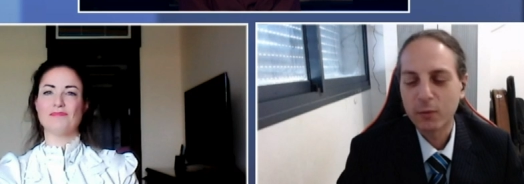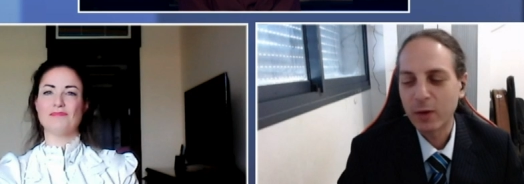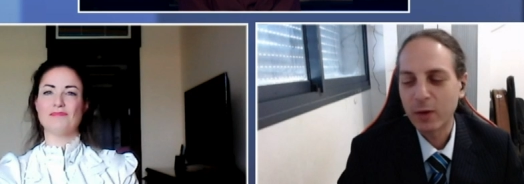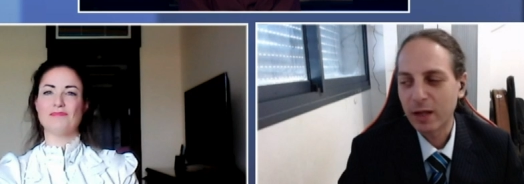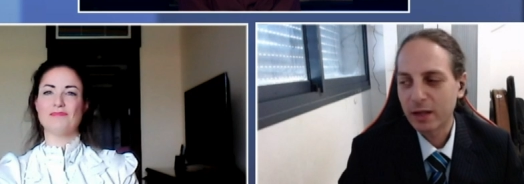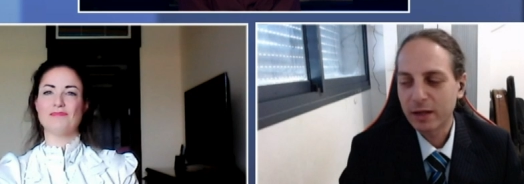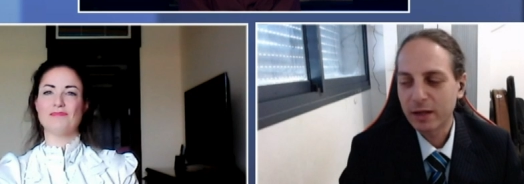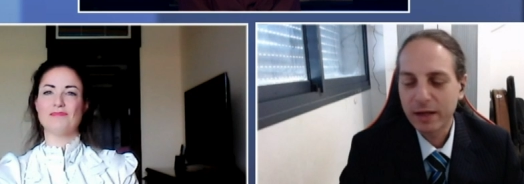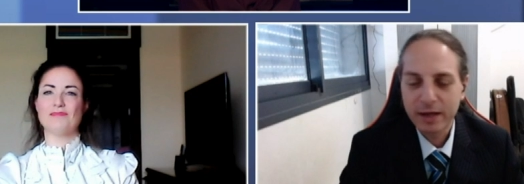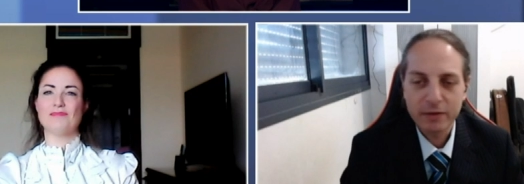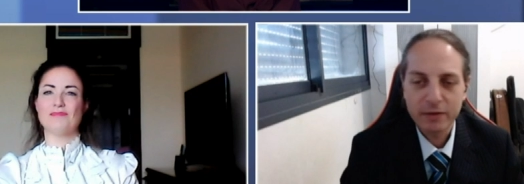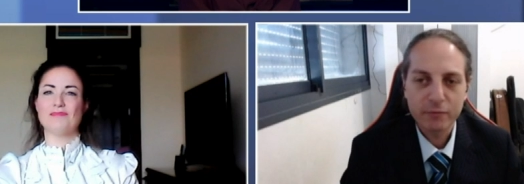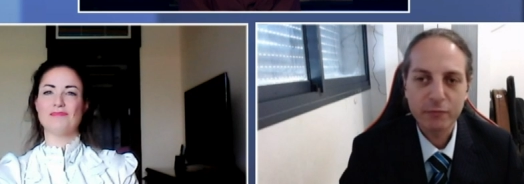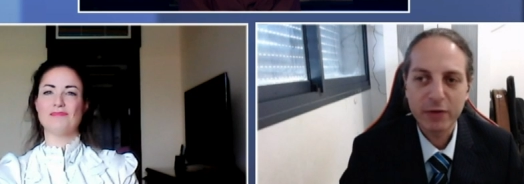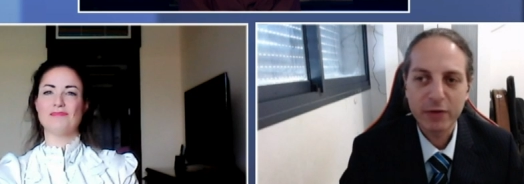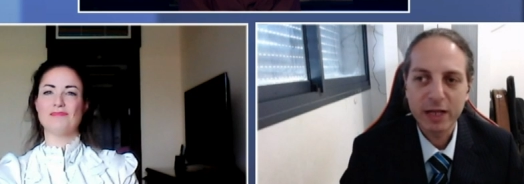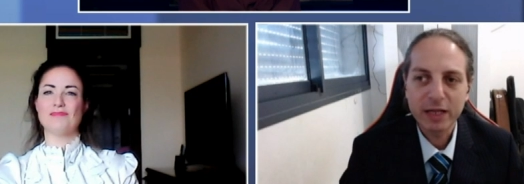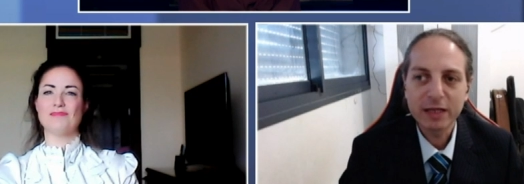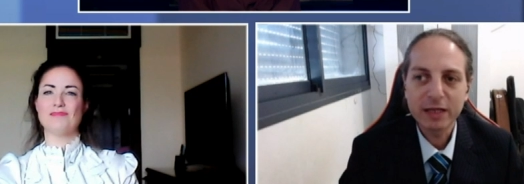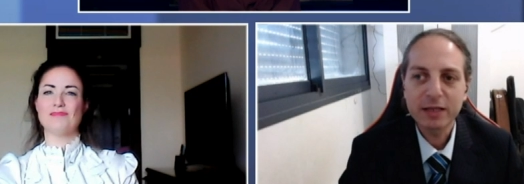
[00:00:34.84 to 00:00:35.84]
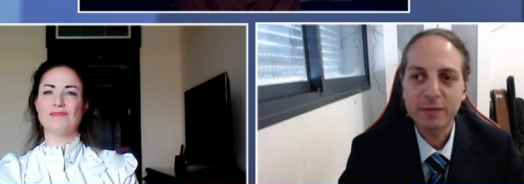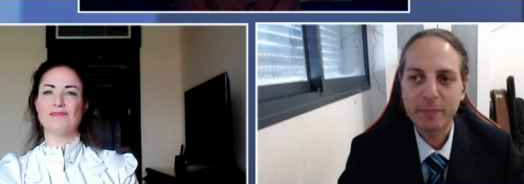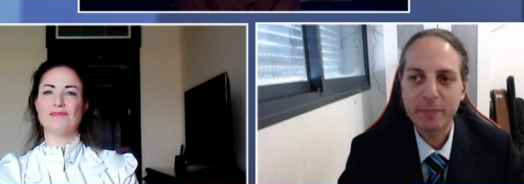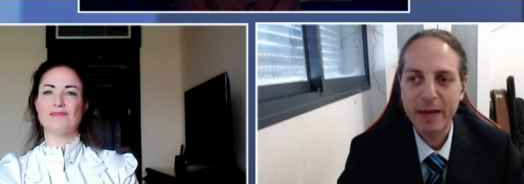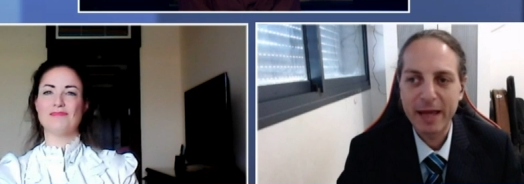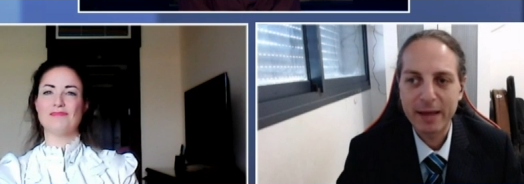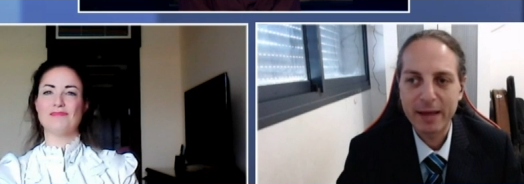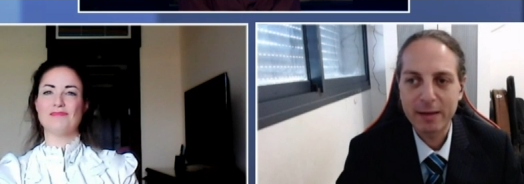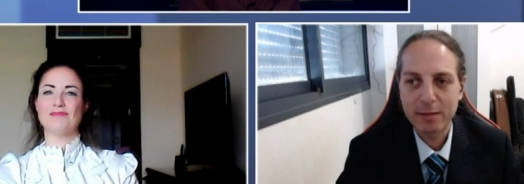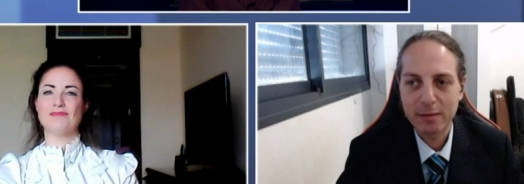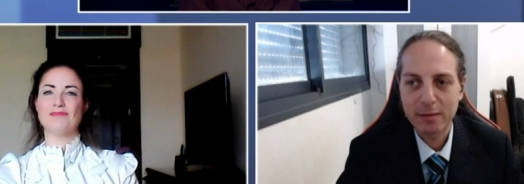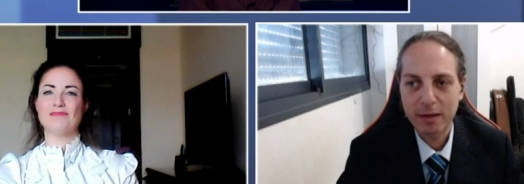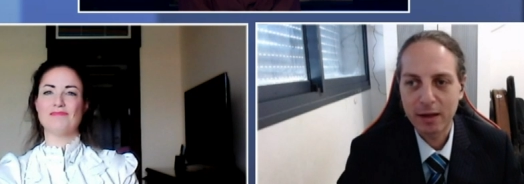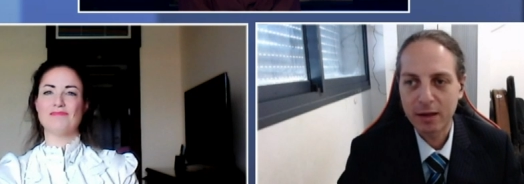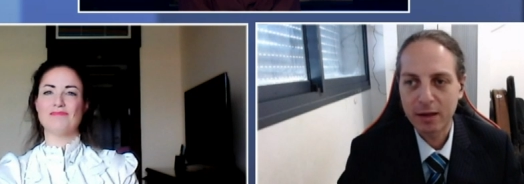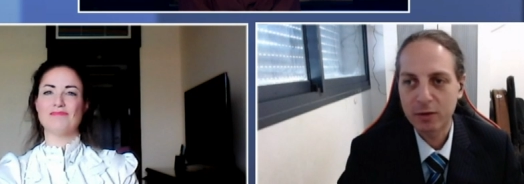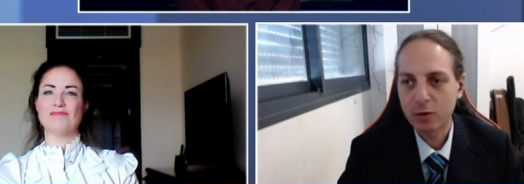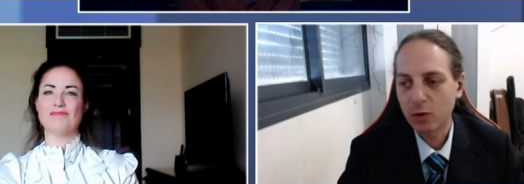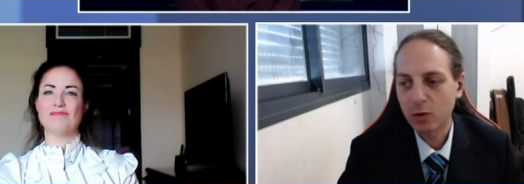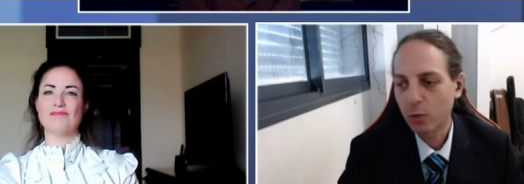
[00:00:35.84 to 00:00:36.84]
Speaker 1: Well, it really depends
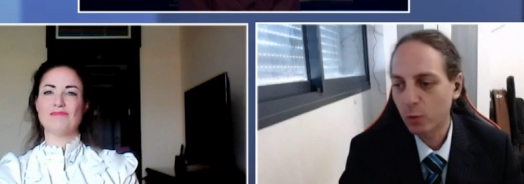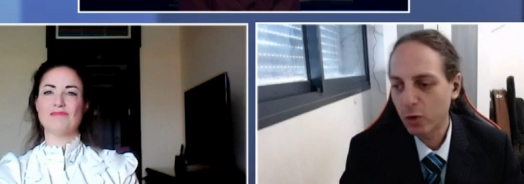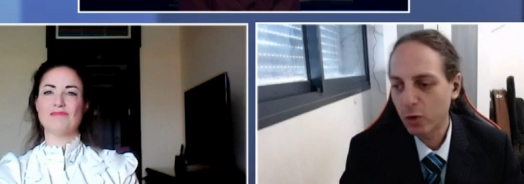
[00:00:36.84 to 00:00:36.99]
on